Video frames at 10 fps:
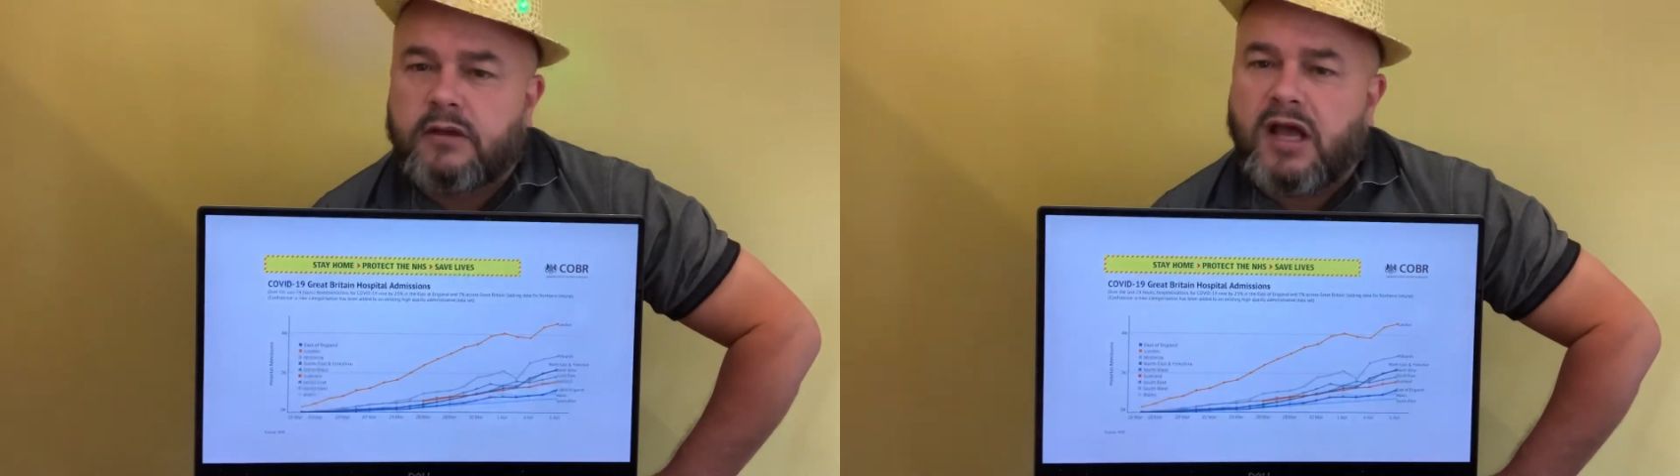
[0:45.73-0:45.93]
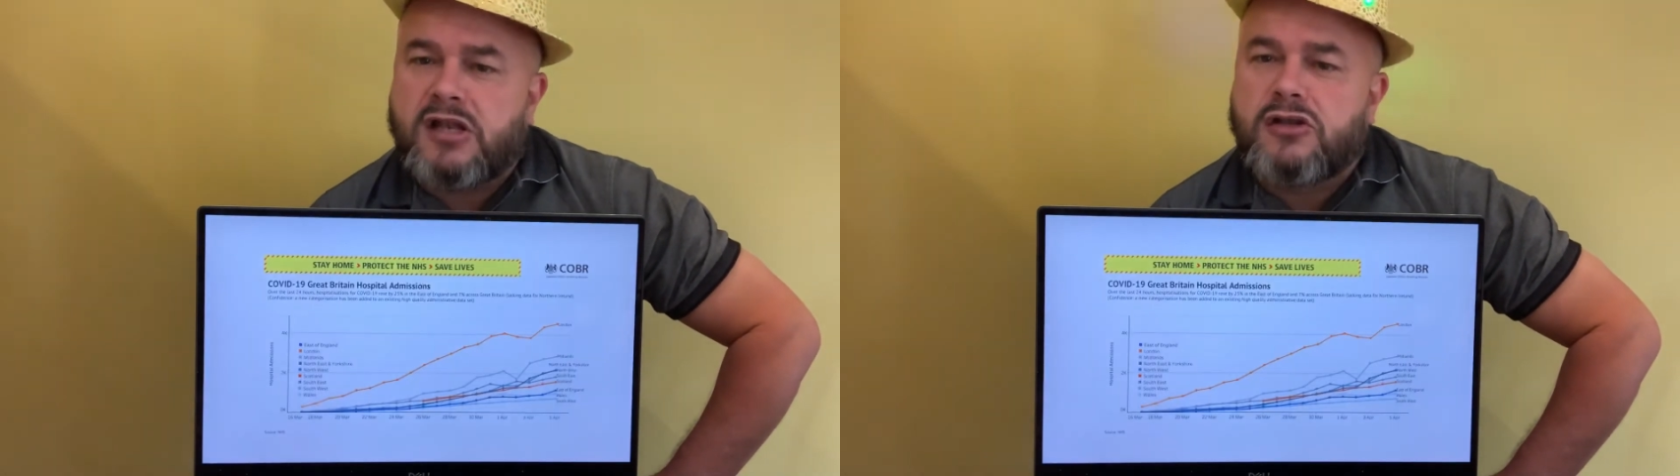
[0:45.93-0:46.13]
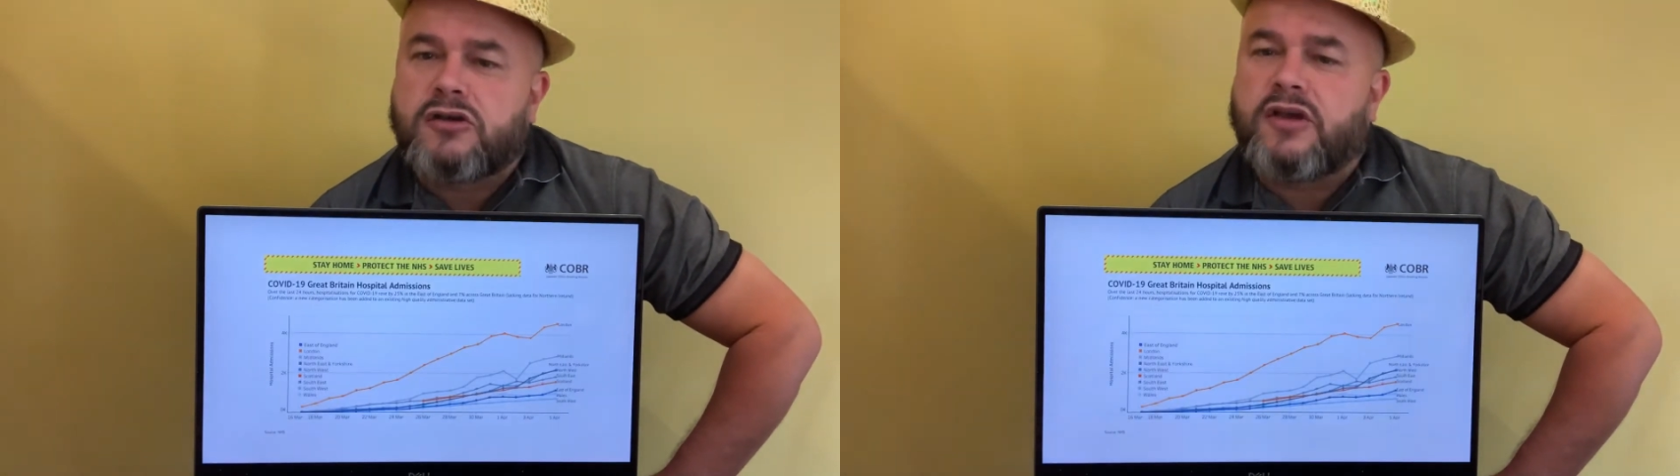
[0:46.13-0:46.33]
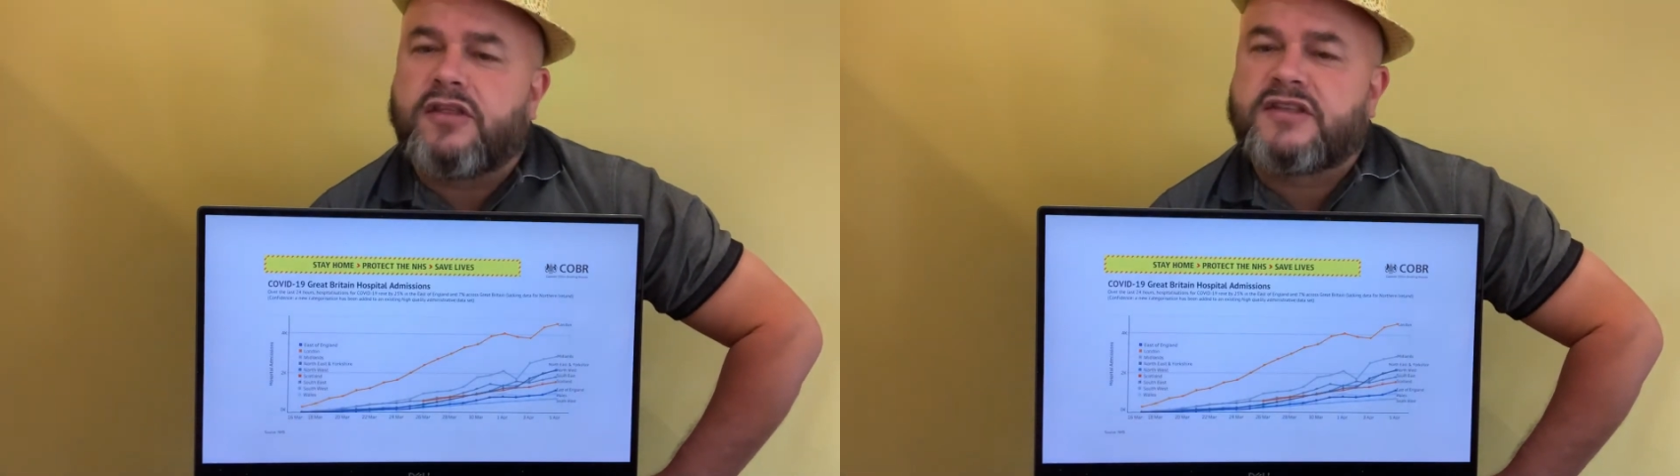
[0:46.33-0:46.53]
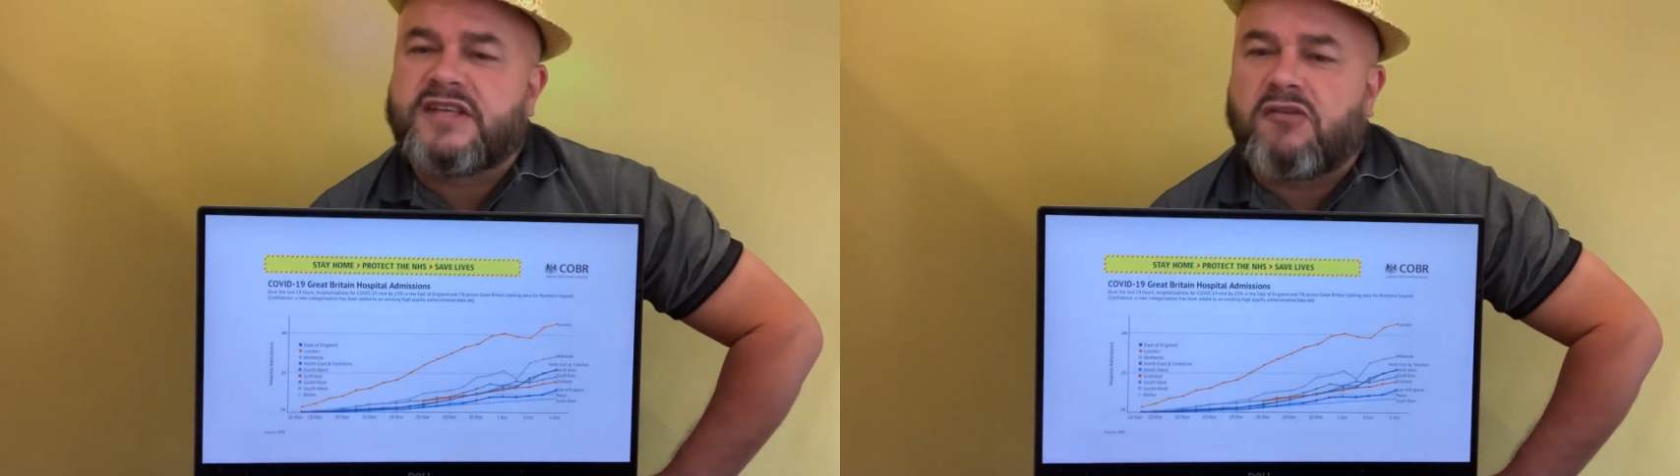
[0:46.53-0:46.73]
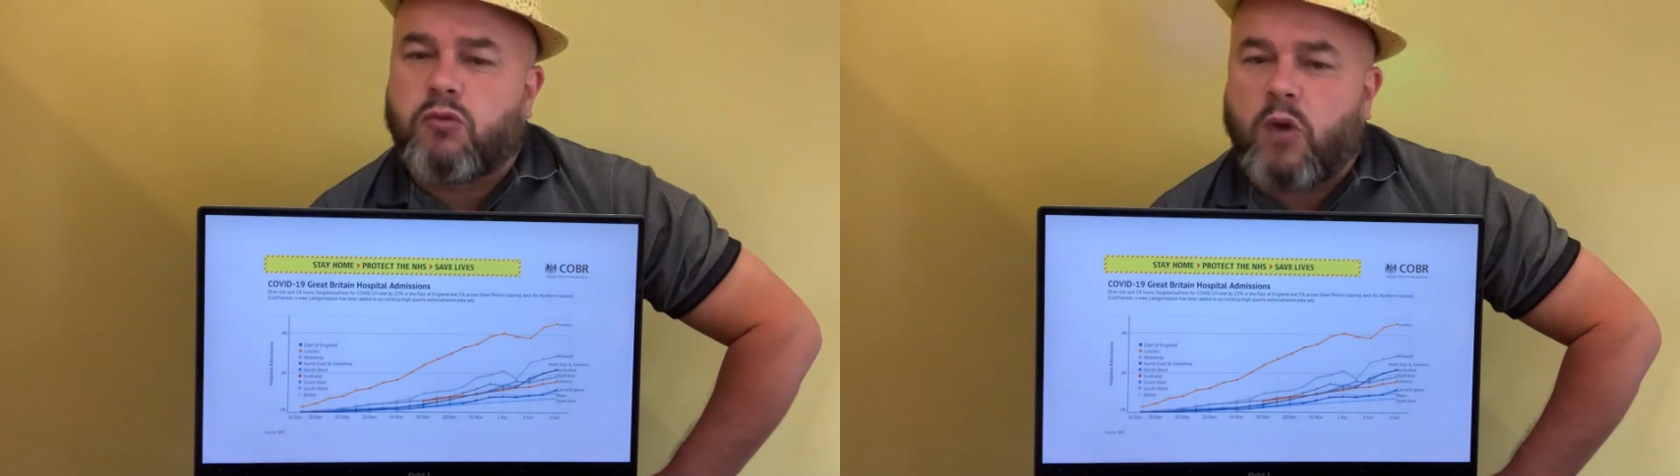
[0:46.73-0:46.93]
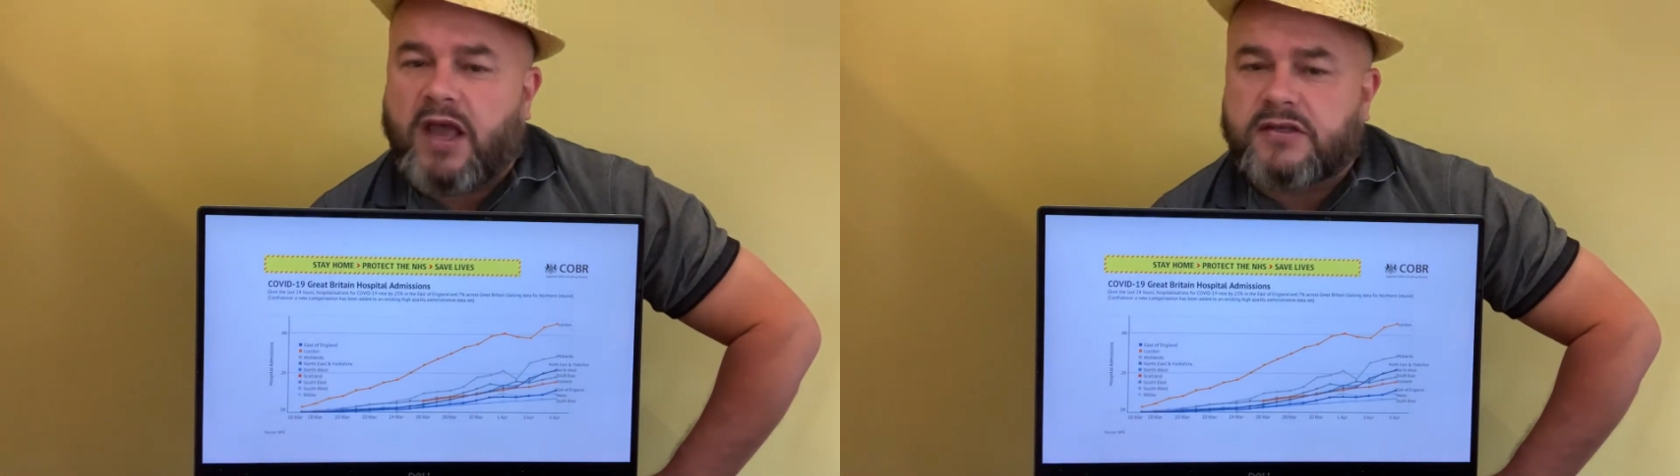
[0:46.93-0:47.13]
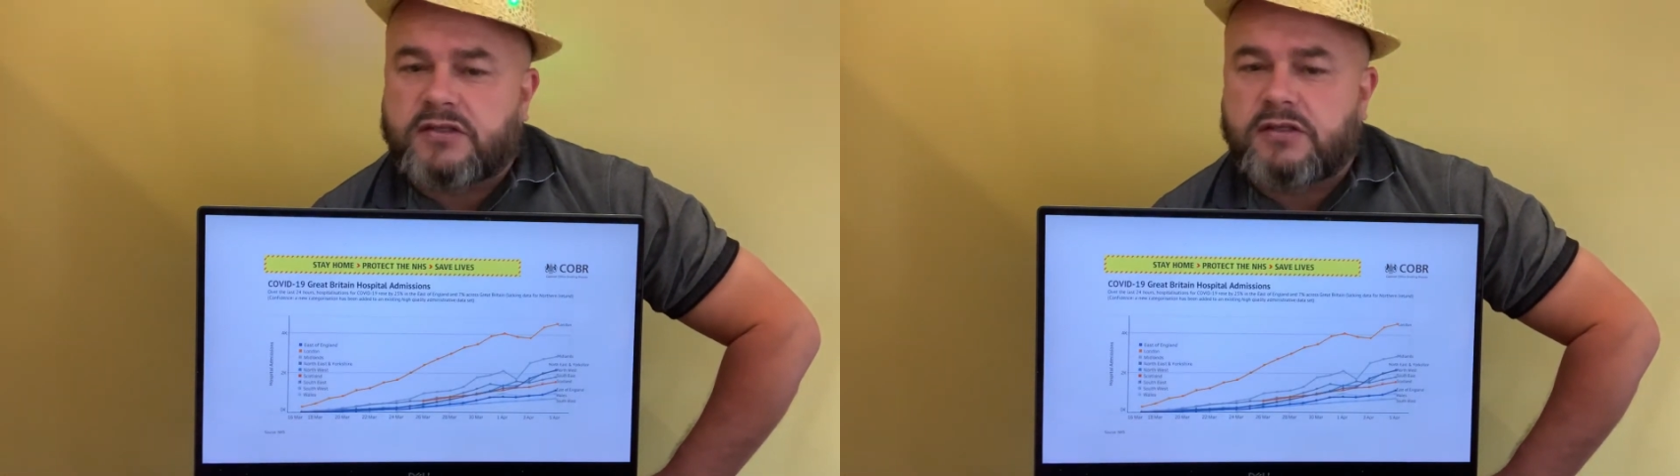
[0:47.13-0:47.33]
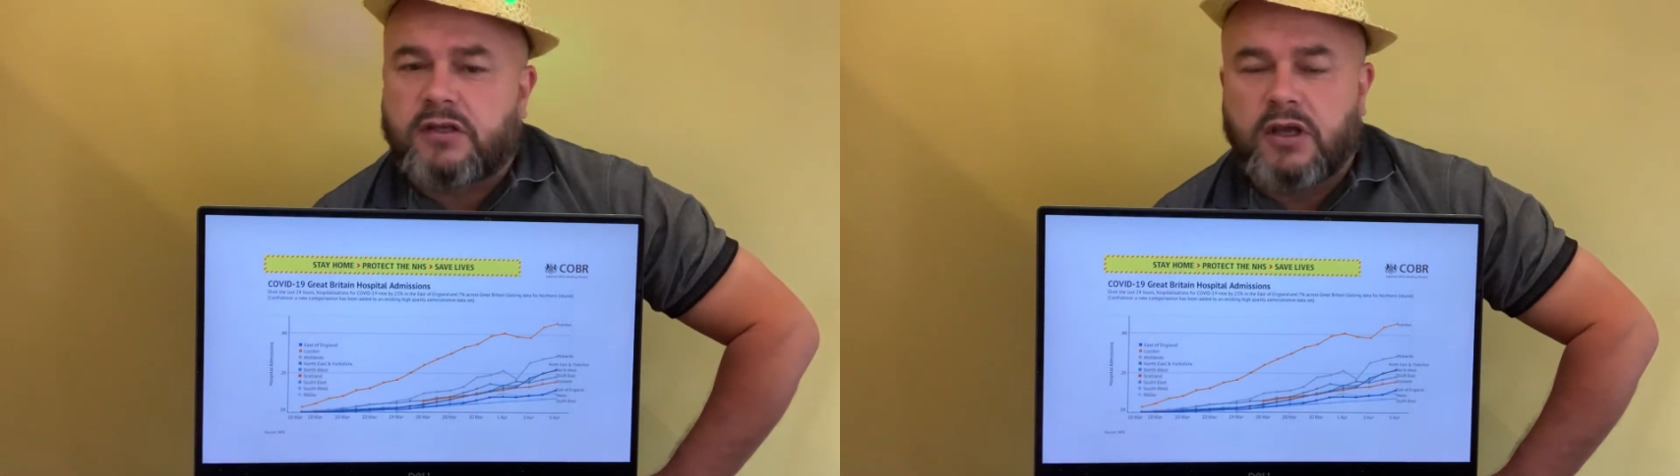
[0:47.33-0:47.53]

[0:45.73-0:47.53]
and look at the Southwest,